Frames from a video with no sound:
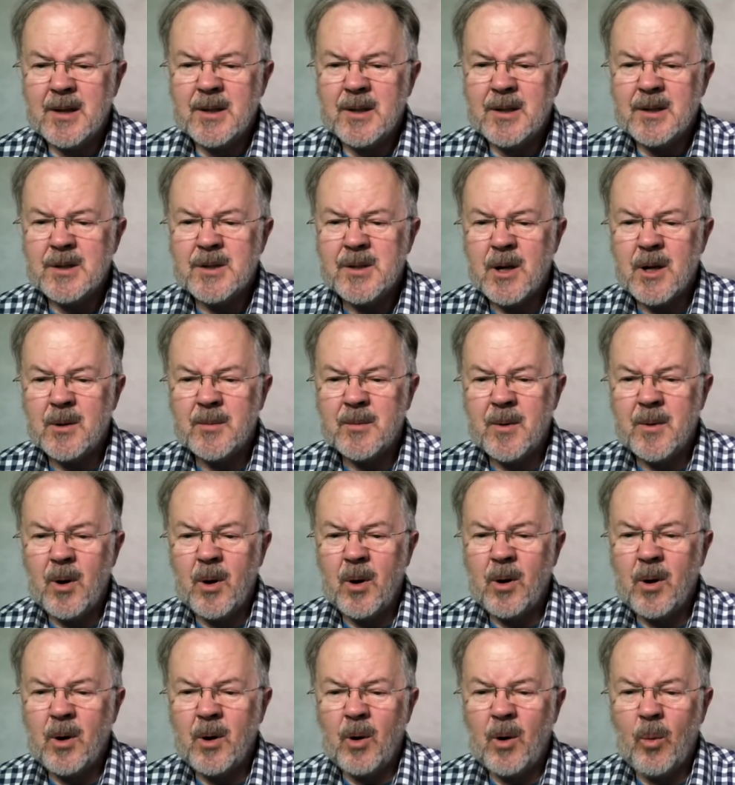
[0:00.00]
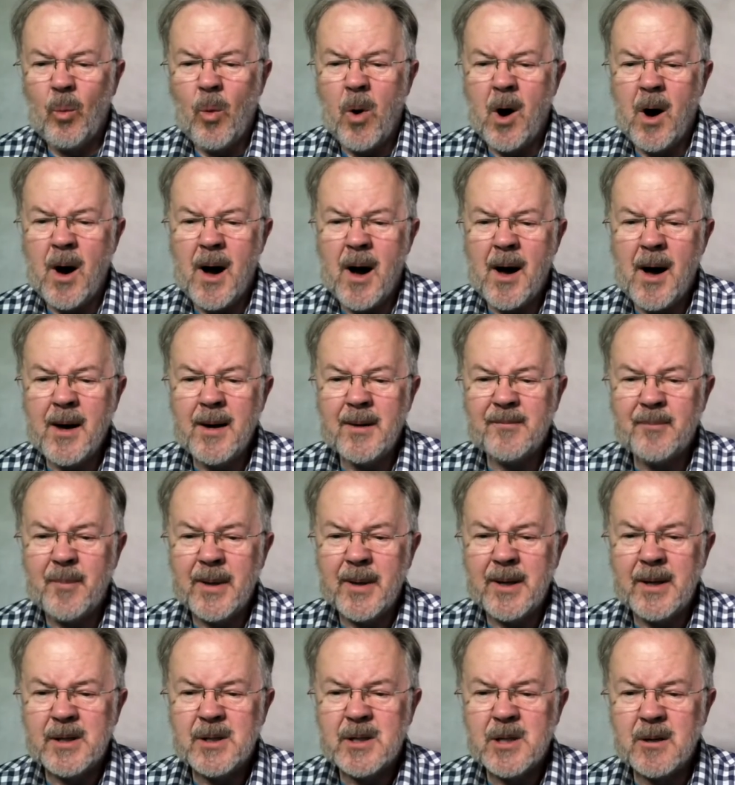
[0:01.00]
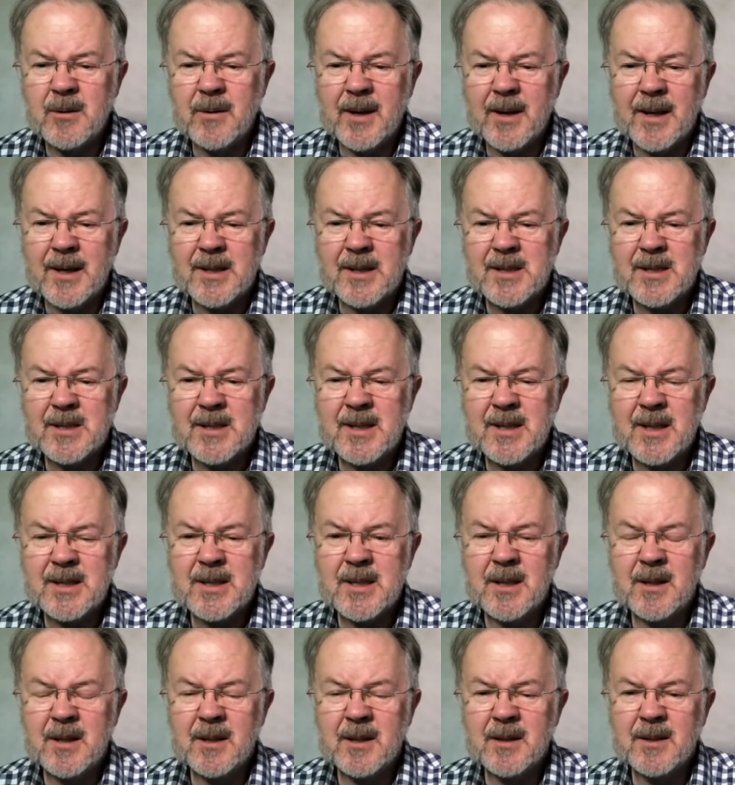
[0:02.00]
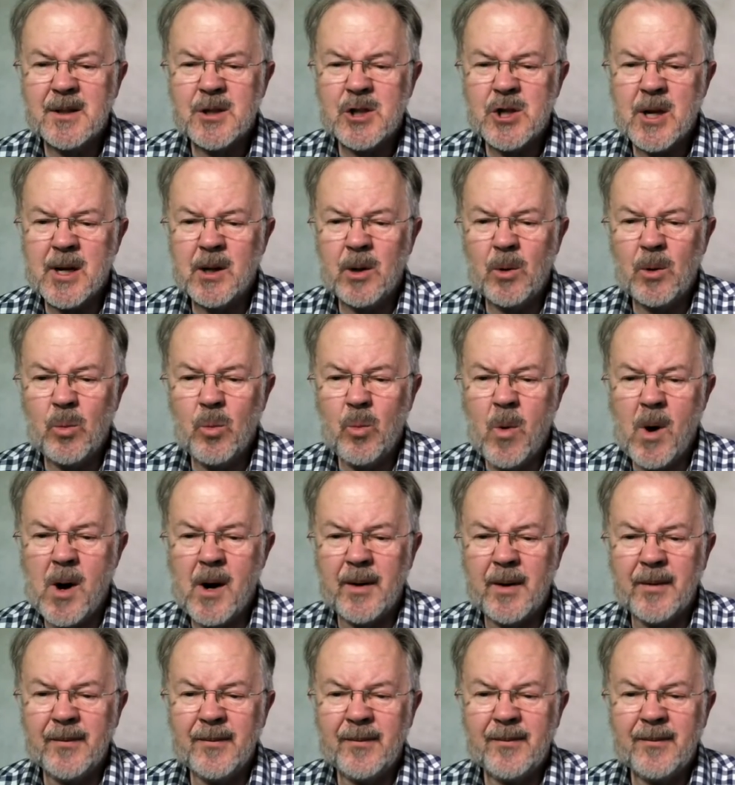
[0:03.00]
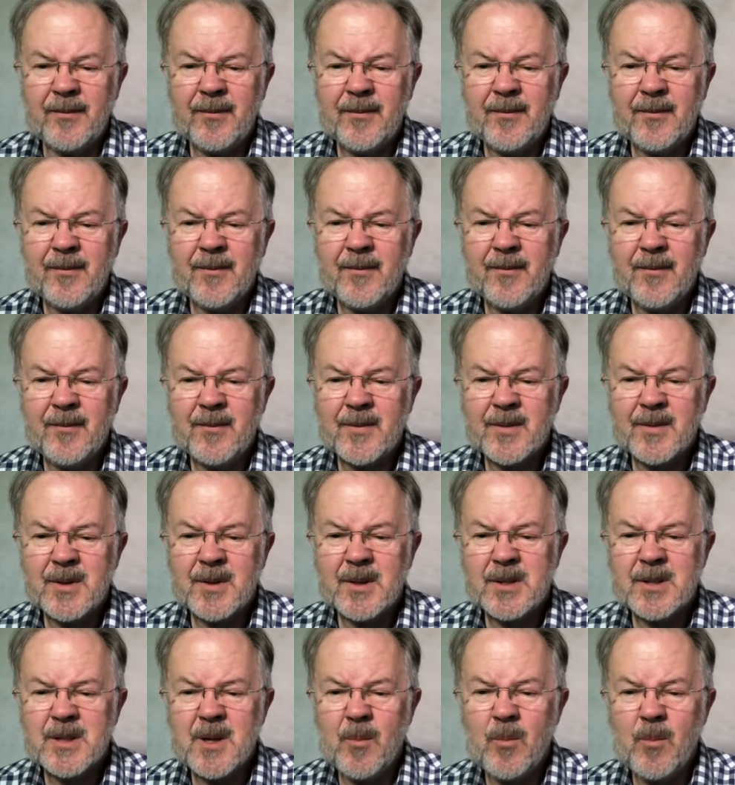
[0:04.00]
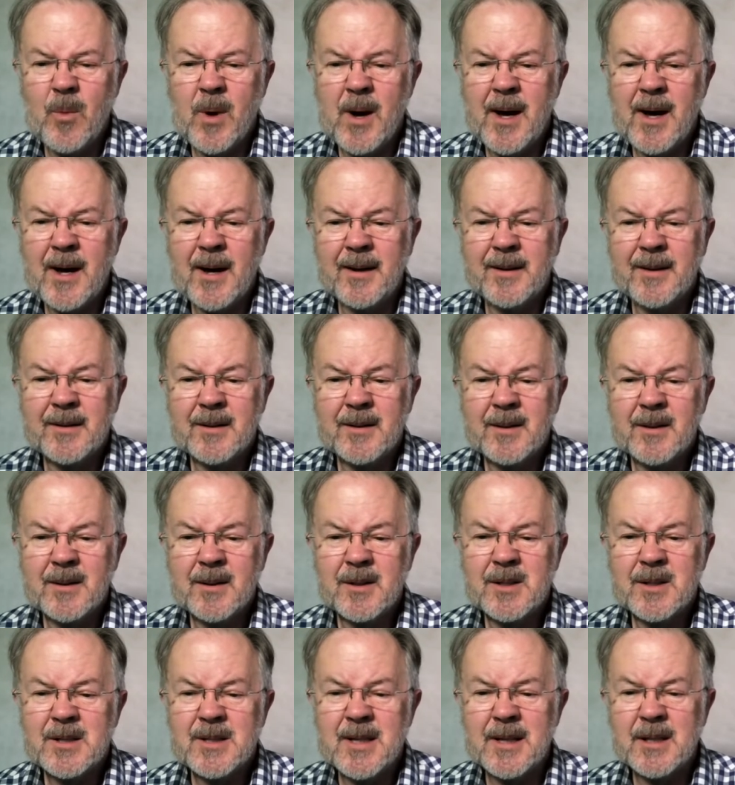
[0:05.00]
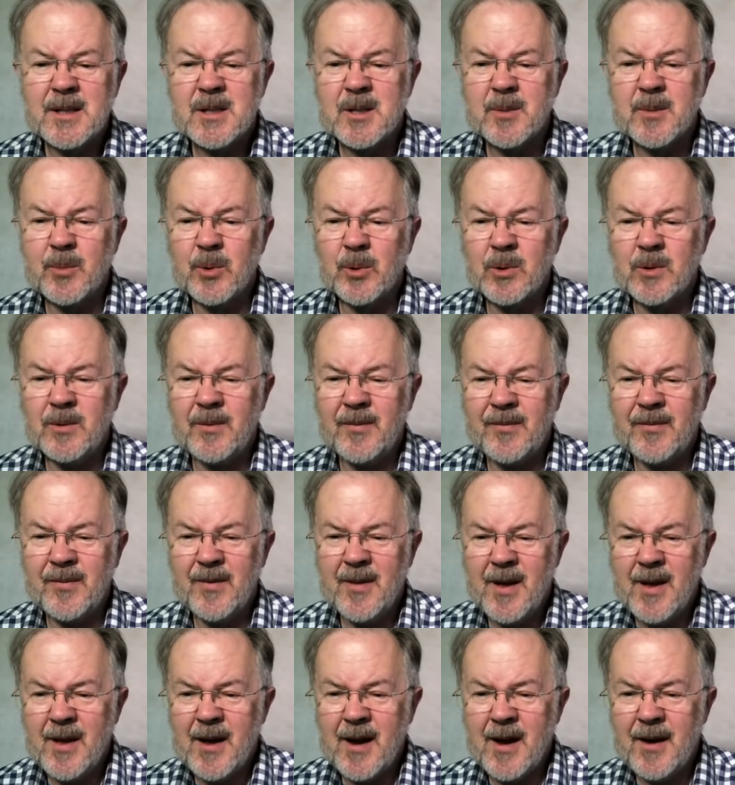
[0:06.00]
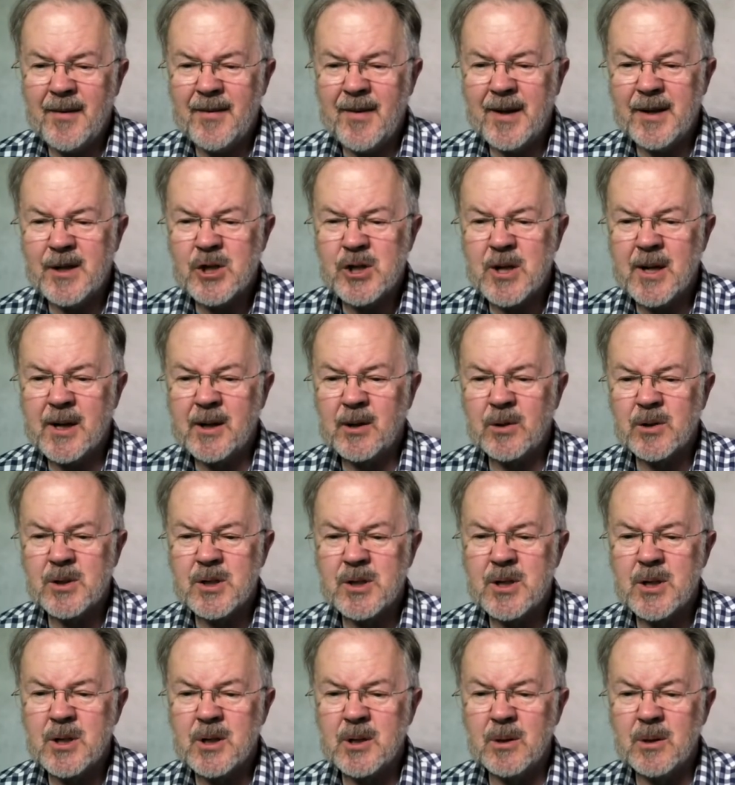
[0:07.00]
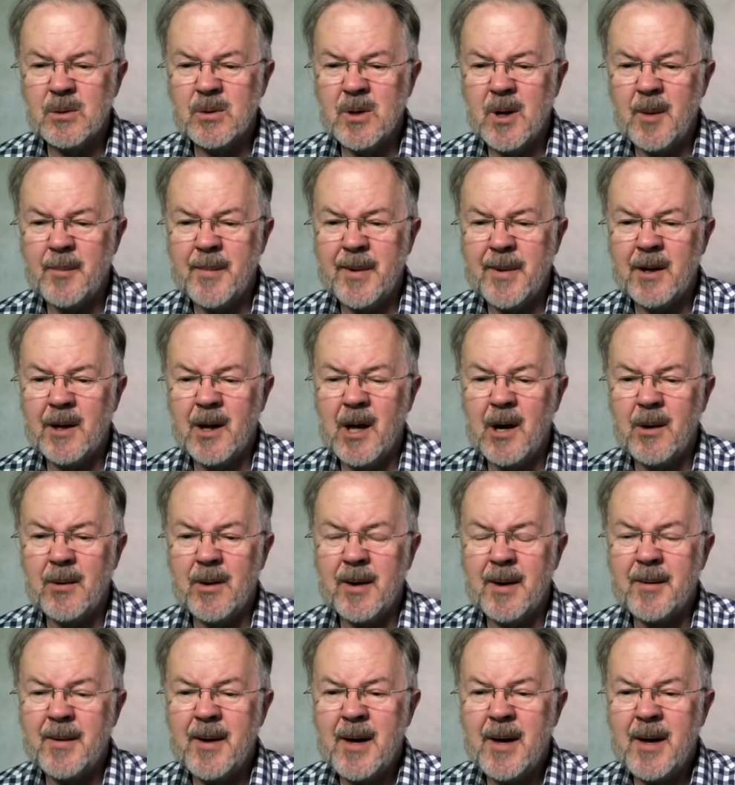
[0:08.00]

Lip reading: So what I've been doing is setting channel 1 somewhere sensible and then channel 2 a bit lower,